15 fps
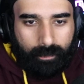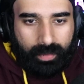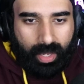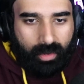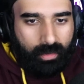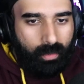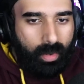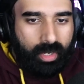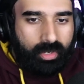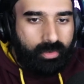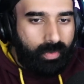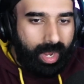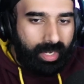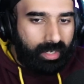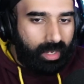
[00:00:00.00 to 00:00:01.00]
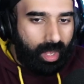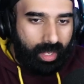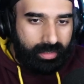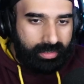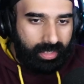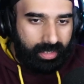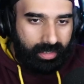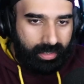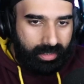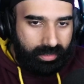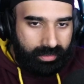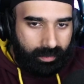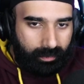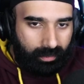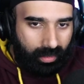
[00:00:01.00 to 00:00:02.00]
I don't know what Greg content
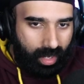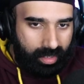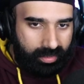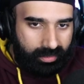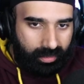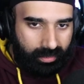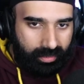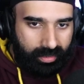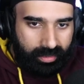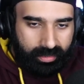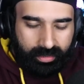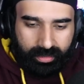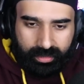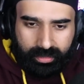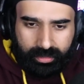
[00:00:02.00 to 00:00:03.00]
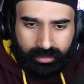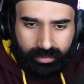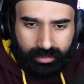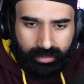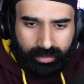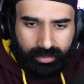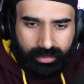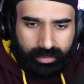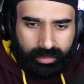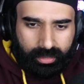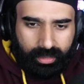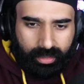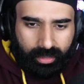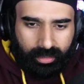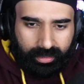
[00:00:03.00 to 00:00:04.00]
is. I'm lost on this.
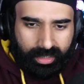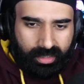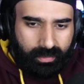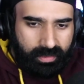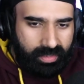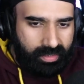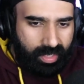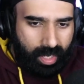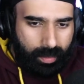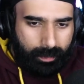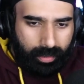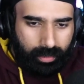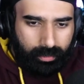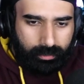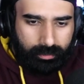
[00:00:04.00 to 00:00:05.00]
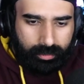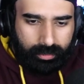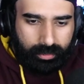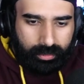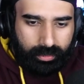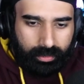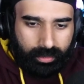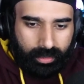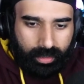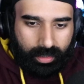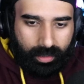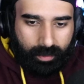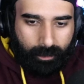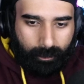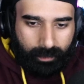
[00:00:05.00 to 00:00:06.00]
Unless it was a typo.
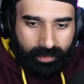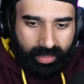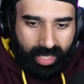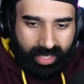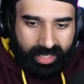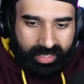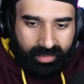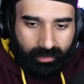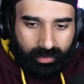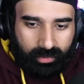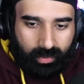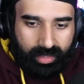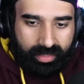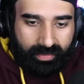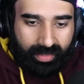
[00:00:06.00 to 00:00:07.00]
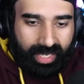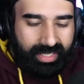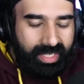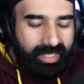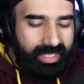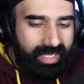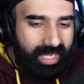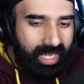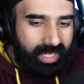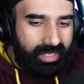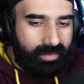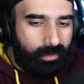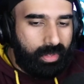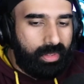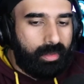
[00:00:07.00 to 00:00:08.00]
The Yankees have won 27. I did see Yankees
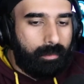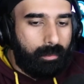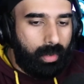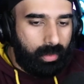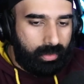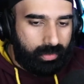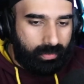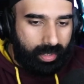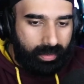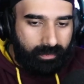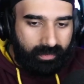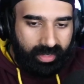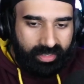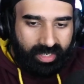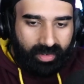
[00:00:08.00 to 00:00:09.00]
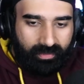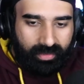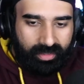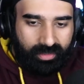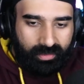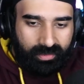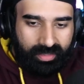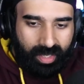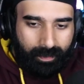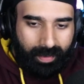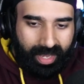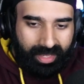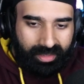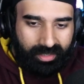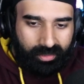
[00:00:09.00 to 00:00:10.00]
have won the most, right? Very excited for the Tuesday
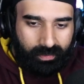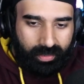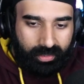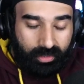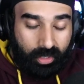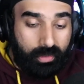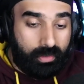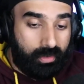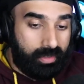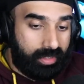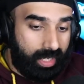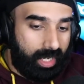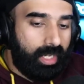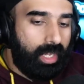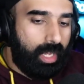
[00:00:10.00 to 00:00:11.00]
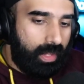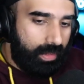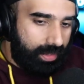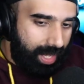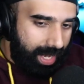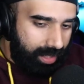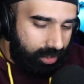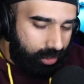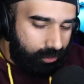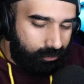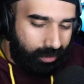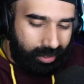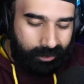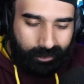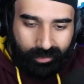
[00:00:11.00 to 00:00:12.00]
pad this week. Sorry, Thursday. Thank you,
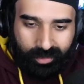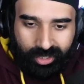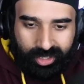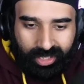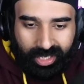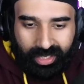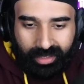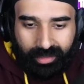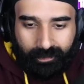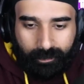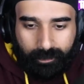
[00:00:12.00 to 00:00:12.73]
Russ. Appreciate it.